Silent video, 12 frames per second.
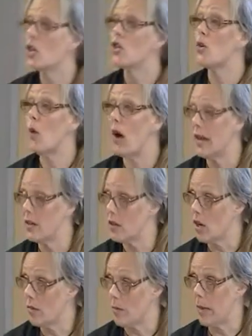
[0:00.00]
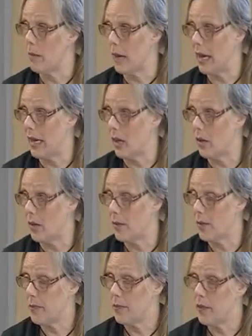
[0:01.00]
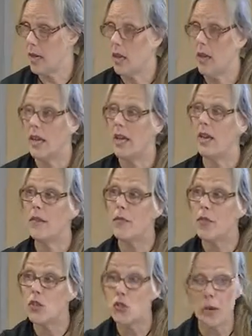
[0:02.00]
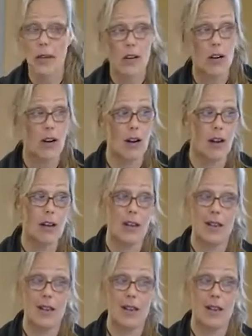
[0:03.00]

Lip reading: to why a dog might bite you. If the trigger